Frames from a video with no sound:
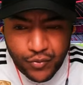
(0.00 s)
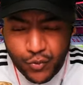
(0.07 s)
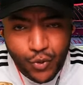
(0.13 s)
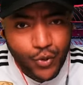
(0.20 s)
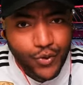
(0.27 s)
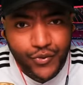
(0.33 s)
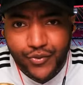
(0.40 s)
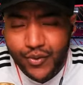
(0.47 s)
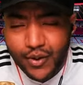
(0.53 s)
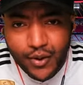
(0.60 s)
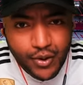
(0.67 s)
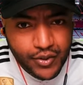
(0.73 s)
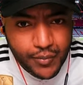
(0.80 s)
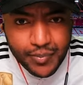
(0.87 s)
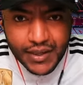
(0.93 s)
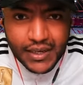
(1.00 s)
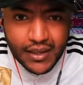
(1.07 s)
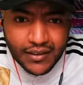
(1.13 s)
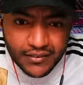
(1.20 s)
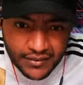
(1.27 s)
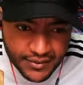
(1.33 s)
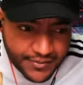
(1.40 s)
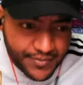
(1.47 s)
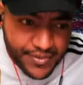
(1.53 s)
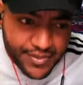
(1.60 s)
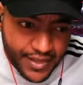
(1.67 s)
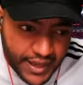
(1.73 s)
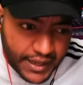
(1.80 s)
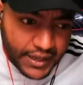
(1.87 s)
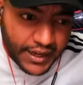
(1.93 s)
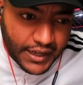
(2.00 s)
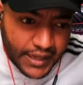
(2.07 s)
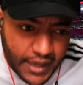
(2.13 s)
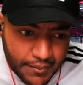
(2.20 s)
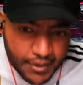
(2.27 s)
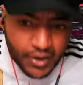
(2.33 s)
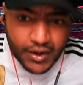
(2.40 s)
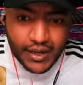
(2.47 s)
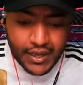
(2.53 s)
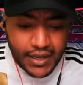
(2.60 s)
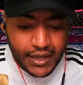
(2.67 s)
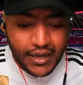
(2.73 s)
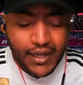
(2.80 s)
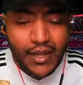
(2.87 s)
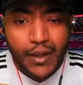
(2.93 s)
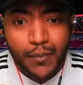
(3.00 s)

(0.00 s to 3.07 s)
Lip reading: Of course, all the big guns, they're going to come out again.